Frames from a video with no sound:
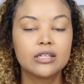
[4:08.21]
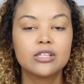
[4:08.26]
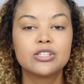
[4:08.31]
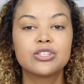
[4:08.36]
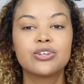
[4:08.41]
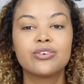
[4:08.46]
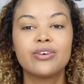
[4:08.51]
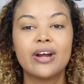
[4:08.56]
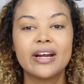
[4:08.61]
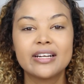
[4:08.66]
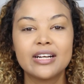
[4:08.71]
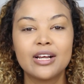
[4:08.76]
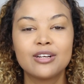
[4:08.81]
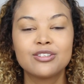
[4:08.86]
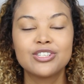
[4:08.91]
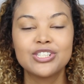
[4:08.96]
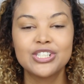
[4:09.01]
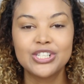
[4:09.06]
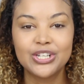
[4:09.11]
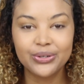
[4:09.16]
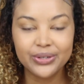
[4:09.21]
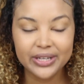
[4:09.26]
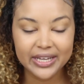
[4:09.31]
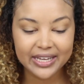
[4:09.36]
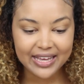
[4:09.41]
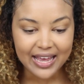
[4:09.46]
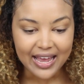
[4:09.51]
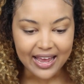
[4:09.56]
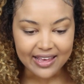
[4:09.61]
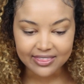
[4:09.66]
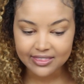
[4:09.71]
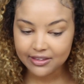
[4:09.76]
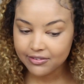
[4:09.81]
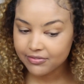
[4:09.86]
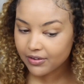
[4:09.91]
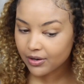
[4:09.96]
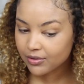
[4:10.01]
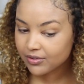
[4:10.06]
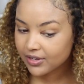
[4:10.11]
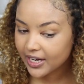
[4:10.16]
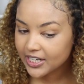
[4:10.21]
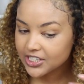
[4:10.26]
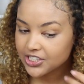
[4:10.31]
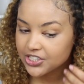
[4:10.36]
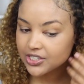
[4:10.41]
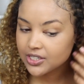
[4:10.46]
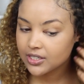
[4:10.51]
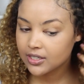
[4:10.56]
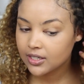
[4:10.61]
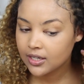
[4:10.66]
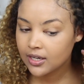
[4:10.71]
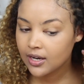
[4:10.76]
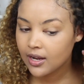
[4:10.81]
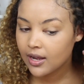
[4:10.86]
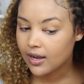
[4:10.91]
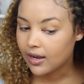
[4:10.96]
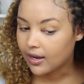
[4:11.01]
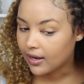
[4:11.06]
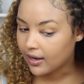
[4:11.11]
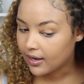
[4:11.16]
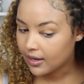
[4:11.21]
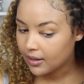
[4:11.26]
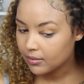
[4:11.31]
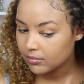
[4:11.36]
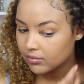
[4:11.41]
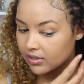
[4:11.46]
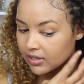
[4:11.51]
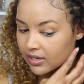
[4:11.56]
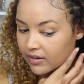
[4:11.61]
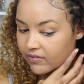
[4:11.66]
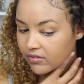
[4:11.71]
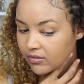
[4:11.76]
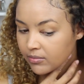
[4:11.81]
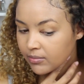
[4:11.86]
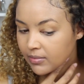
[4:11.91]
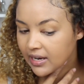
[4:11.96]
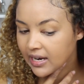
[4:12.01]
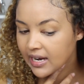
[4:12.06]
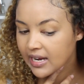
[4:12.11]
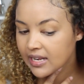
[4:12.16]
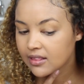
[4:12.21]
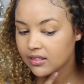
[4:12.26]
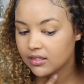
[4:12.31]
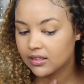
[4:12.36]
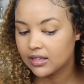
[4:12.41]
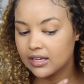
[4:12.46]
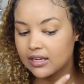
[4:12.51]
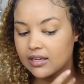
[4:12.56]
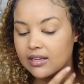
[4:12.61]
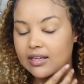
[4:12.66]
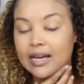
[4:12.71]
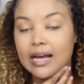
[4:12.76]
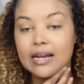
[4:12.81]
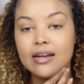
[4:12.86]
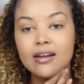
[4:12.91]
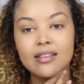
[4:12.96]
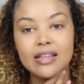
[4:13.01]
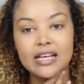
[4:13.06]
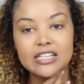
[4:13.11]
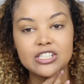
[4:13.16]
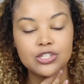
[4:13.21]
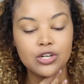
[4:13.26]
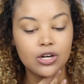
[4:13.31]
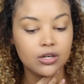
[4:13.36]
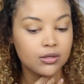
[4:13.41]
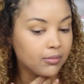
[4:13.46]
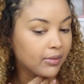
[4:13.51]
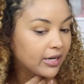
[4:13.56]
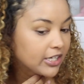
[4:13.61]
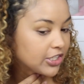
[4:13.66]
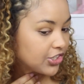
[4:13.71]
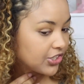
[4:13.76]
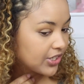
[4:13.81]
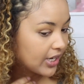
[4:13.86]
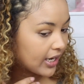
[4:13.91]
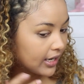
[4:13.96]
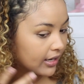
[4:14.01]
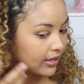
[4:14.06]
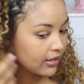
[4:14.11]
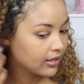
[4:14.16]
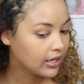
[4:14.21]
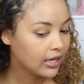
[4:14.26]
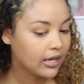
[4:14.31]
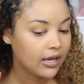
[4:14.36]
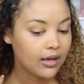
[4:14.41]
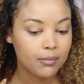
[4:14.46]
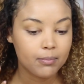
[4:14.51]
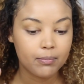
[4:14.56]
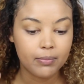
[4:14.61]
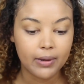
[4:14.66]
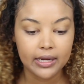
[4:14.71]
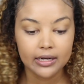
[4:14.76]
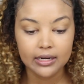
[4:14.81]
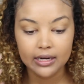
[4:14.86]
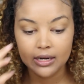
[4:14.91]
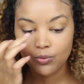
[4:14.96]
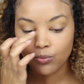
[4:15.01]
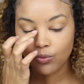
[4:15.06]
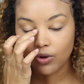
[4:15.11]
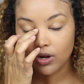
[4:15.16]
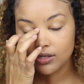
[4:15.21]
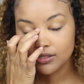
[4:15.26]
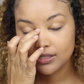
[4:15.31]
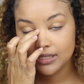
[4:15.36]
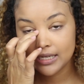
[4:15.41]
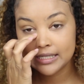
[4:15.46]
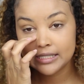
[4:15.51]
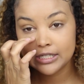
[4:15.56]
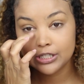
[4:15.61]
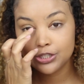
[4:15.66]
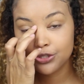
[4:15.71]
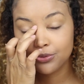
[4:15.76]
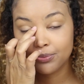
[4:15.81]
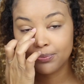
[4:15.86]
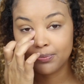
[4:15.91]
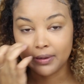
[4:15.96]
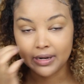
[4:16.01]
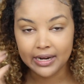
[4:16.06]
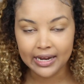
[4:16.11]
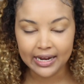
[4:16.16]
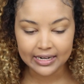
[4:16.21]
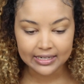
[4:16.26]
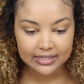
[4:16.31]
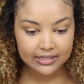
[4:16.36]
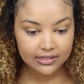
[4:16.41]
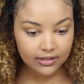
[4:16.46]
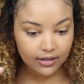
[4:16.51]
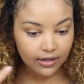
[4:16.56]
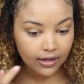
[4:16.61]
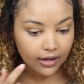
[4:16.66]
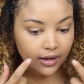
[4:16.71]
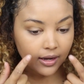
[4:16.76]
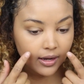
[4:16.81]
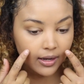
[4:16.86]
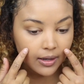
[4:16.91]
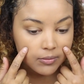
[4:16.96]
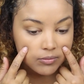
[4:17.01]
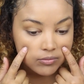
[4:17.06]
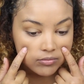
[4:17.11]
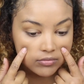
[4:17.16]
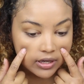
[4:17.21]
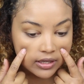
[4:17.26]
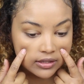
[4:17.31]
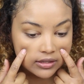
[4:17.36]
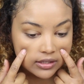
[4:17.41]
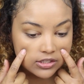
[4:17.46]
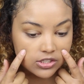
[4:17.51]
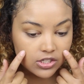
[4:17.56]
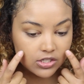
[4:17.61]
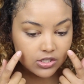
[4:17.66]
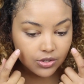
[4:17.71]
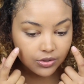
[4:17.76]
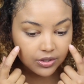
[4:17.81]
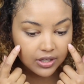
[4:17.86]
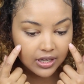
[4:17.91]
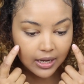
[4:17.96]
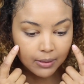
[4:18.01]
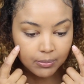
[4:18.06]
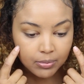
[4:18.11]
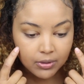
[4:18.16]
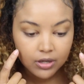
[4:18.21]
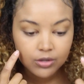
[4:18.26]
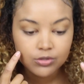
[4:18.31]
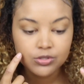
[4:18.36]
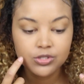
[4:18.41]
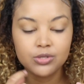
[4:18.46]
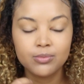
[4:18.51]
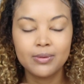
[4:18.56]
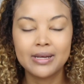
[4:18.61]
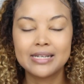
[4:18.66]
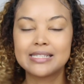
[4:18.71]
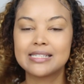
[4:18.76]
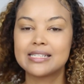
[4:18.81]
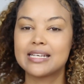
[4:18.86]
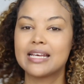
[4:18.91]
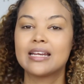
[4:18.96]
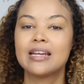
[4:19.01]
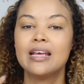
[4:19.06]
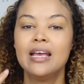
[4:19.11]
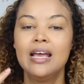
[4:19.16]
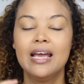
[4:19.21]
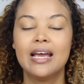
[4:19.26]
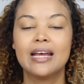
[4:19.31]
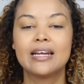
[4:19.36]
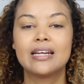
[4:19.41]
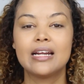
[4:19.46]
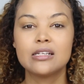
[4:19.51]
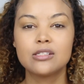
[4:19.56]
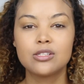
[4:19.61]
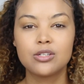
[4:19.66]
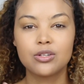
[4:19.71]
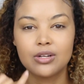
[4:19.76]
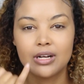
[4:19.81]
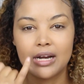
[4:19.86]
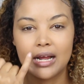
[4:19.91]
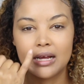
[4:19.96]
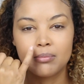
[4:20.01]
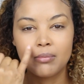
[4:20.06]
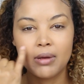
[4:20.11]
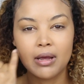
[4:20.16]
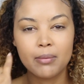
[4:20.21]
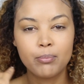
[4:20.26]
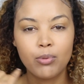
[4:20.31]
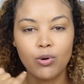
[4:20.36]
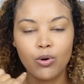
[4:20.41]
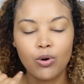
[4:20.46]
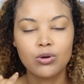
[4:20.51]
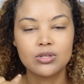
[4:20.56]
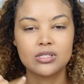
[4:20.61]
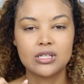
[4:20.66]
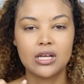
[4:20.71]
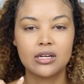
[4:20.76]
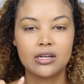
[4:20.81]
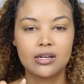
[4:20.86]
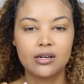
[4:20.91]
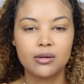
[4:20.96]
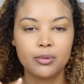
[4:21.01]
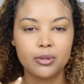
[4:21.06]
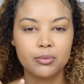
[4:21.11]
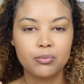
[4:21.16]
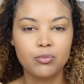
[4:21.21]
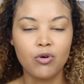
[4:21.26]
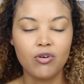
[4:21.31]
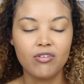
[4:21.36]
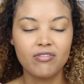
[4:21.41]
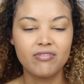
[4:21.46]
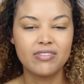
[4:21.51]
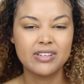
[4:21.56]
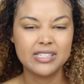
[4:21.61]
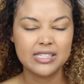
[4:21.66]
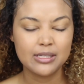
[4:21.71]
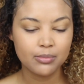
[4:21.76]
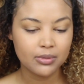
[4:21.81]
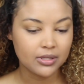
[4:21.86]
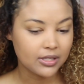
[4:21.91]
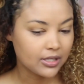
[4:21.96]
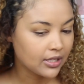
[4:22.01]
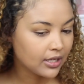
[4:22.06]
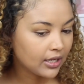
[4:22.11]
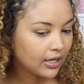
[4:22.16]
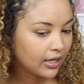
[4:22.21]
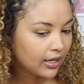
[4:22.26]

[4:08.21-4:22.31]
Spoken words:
So right now, just looking at the foundation, never mind the color that's not my shade, but it was easy to blend. And then just looking up close to my skin, it does look like my pores are a little bit more visible.